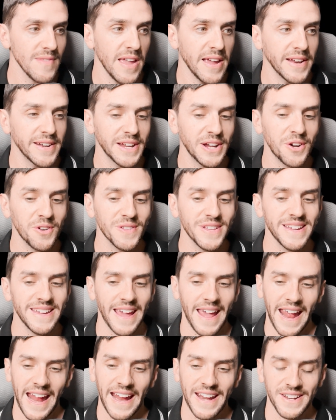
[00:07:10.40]
nearly
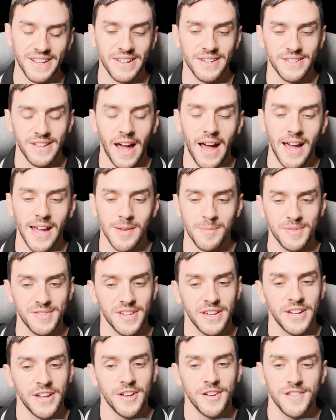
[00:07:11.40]
8 times.
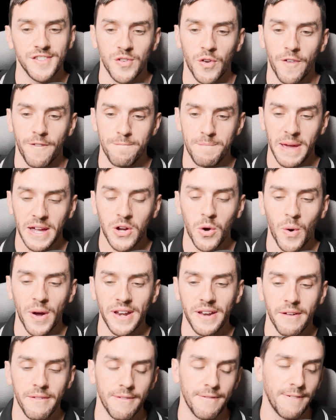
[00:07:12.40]
So if
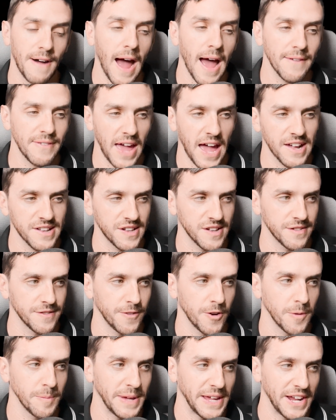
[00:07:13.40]
Bitcoin 5x's
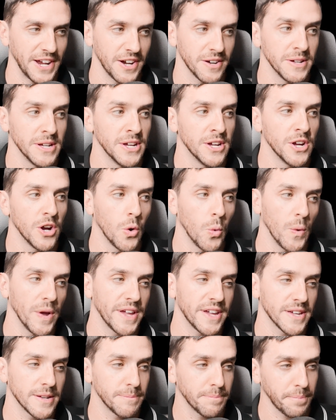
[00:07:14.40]
from here, we
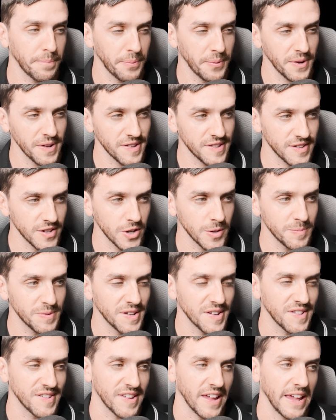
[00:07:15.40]
could presume
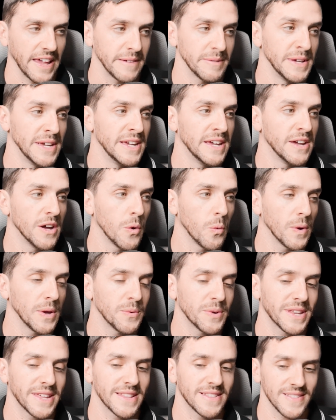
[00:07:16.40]
to say we
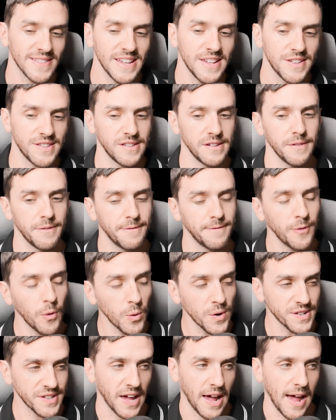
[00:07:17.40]
would at least
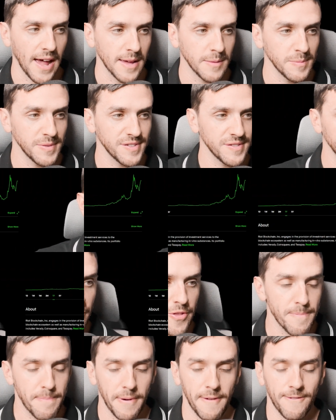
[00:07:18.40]
4 times
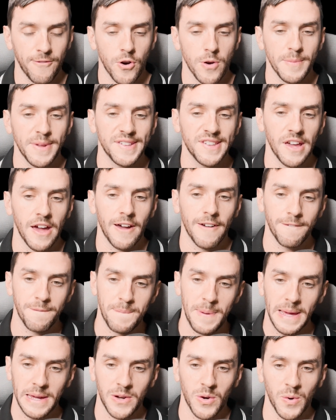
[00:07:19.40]
the performance of
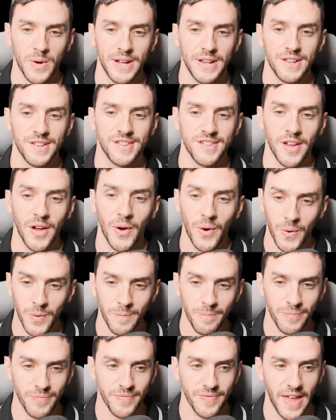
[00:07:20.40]
Bitcoin. So
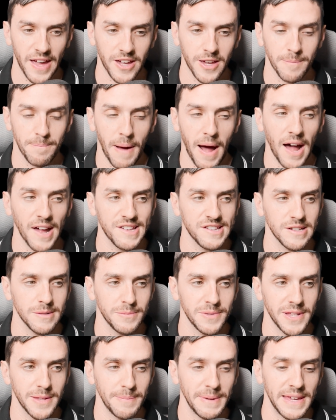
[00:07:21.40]
that could
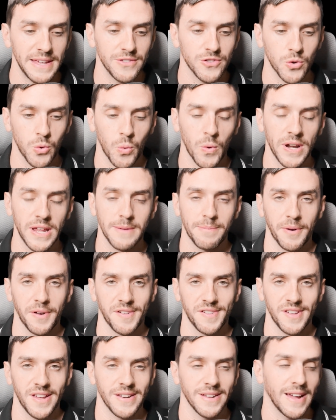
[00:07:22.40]
possibly be
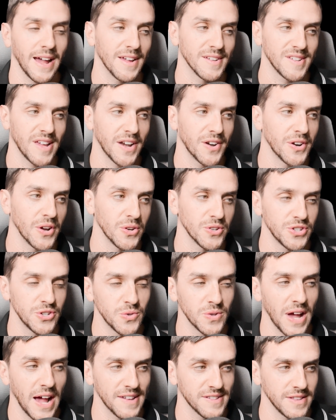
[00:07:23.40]
20%, guys. I don't know.
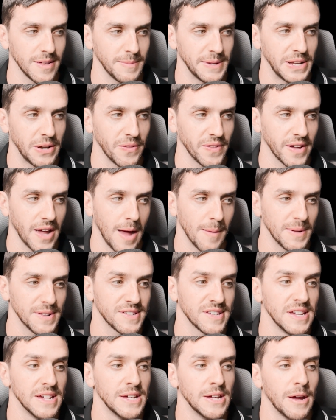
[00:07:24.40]
You guys let me know in the
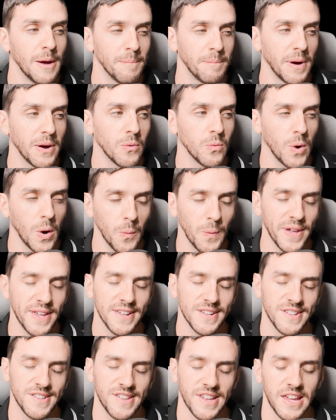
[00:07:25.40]
comments. But what we
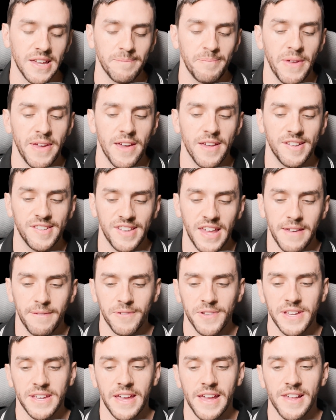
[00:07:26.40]
can say
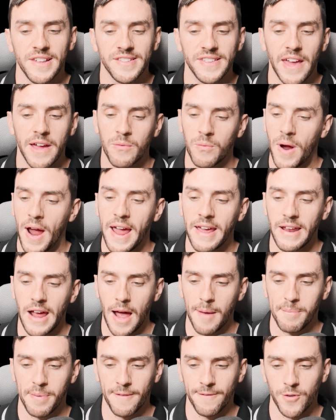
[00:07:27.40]
safely is that Riot
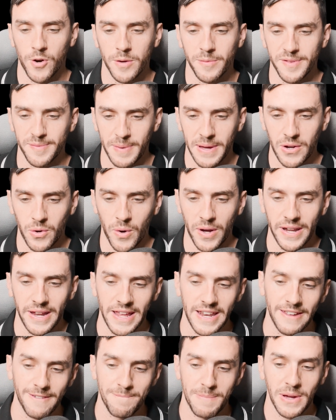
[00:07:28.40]
outperforms Bitcoin.
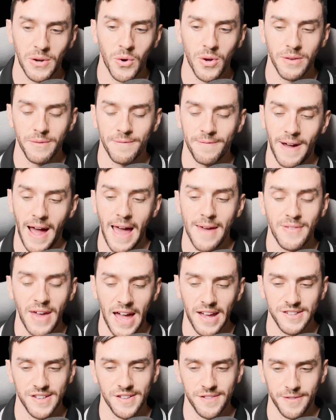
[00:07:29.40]
And if Bitcoin
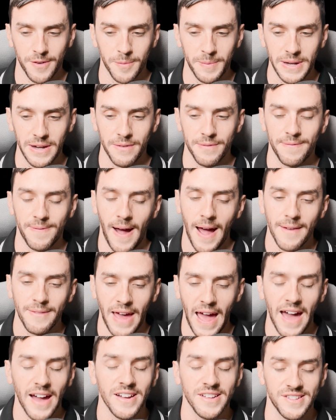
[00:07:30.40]
5x's from here,
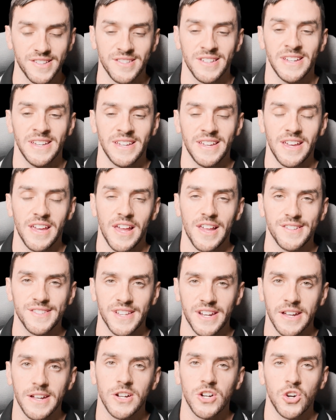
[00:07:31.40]
5x is
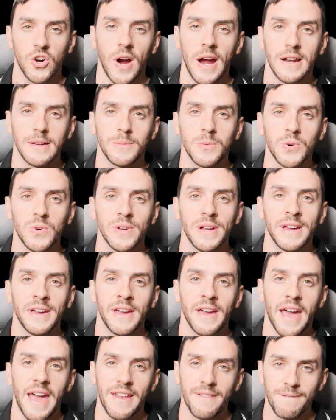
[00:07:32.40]
an incredible
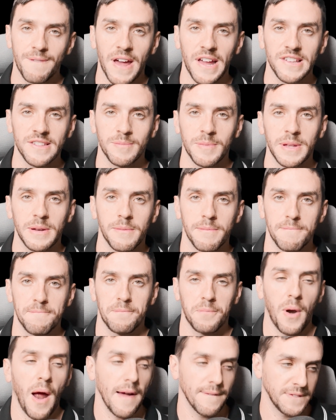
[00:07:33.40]
investment
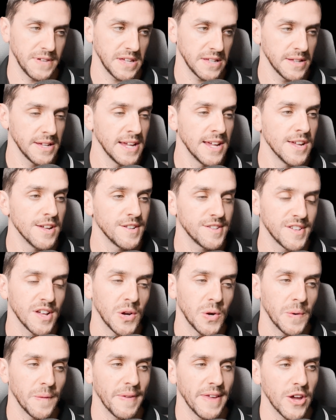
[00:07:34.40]
profit.
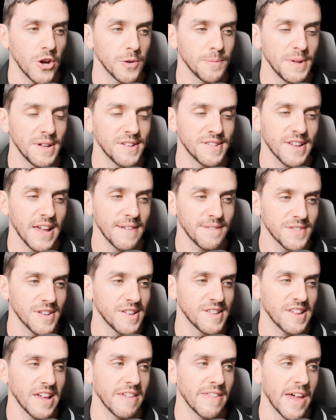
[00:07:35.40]
So it would be safe to
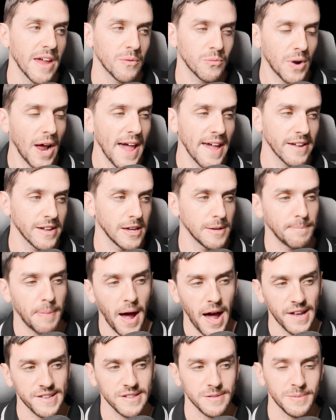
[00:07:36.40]
say that Riot could
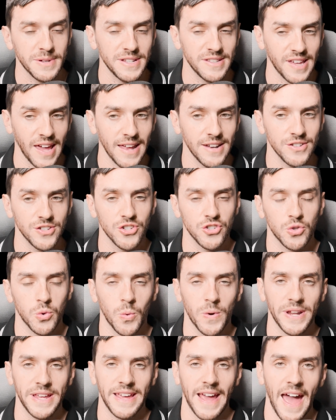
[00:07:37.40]
possibly 10 to
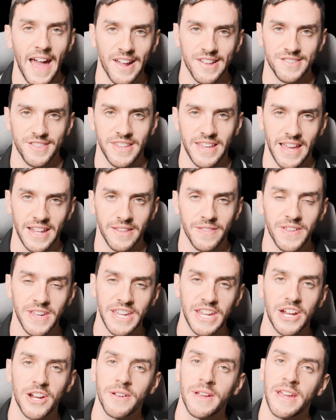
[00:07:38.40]
20x the end of the
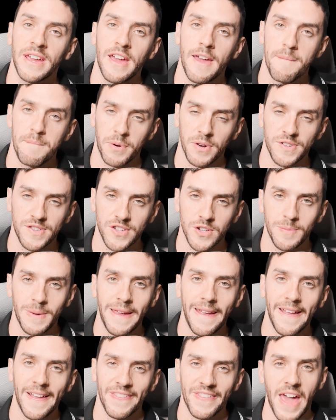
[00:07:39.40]
year,
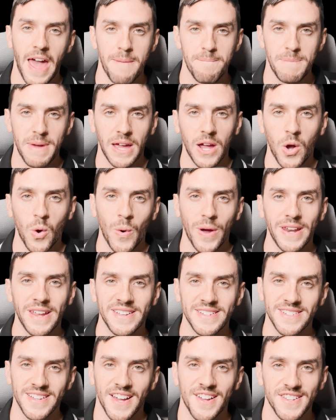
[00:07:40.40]
presuming that
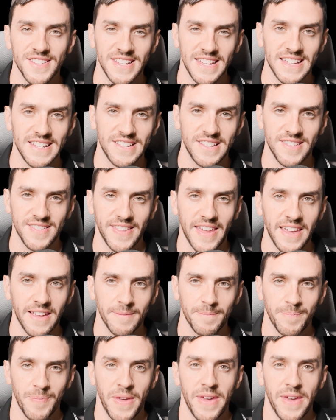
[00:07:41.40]
Bitcoin does its thing.